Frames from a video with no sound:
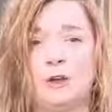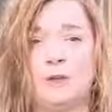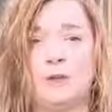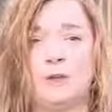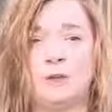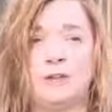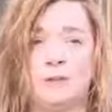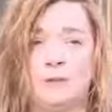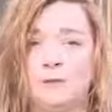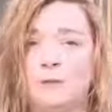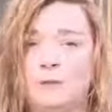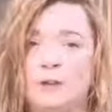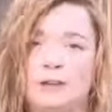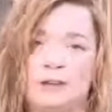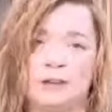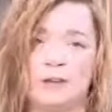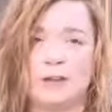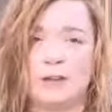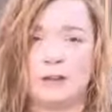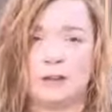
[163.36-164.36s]

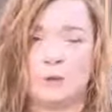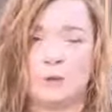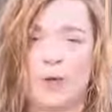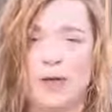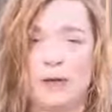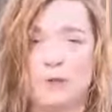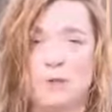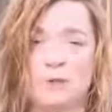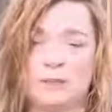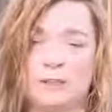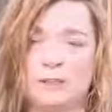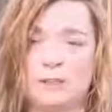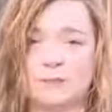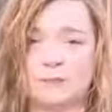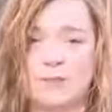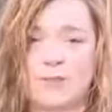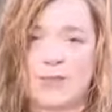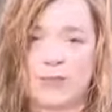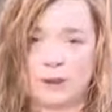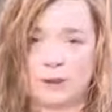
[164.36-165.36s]
different, outfits
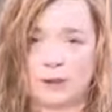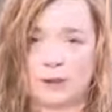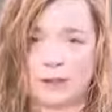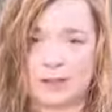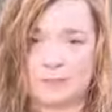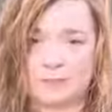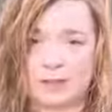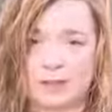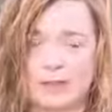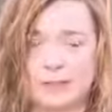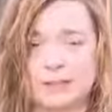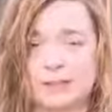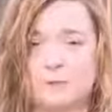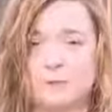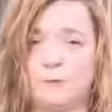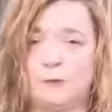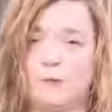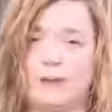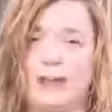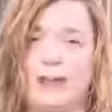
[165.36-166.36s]
of caregiving,
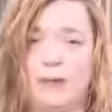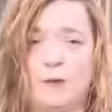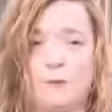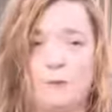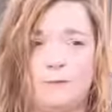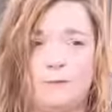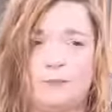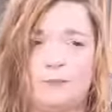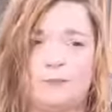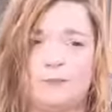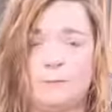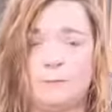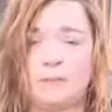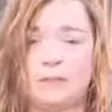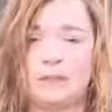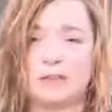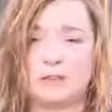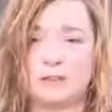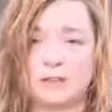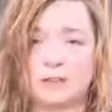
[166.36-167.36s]
different outfits of
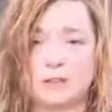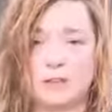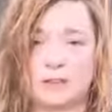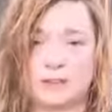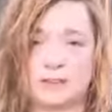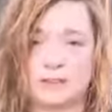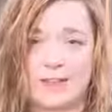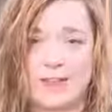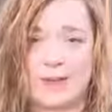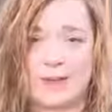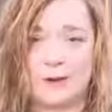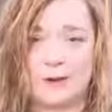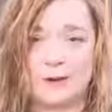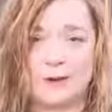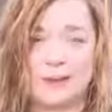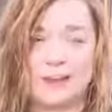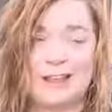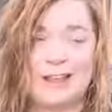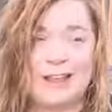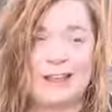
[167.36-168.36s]
being stressed out,
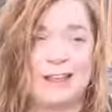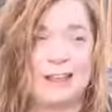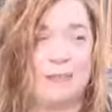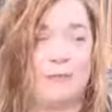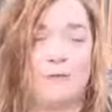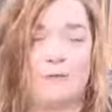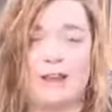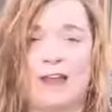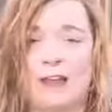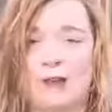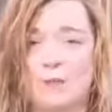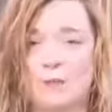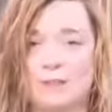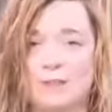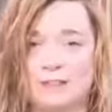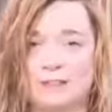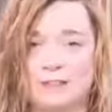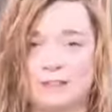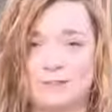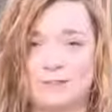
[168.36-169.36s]
different
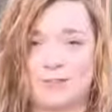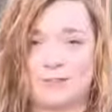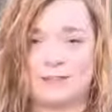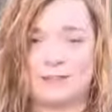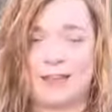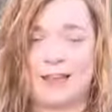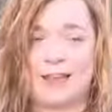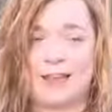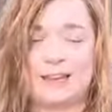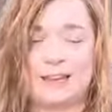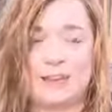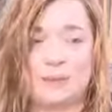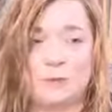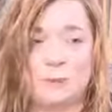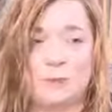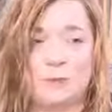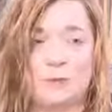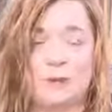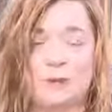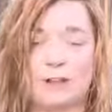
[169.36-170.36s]
outfits of anxiety, and
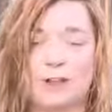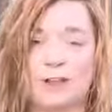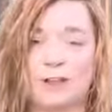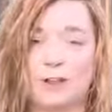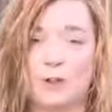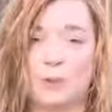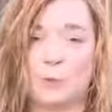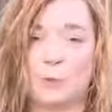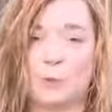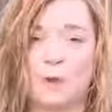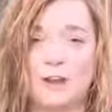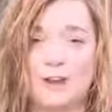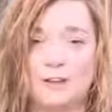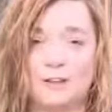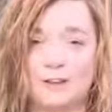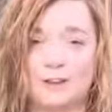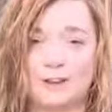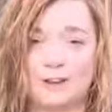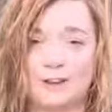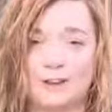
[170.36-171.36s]
we forget our
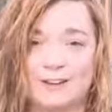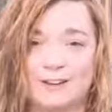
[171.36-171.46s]
wonder.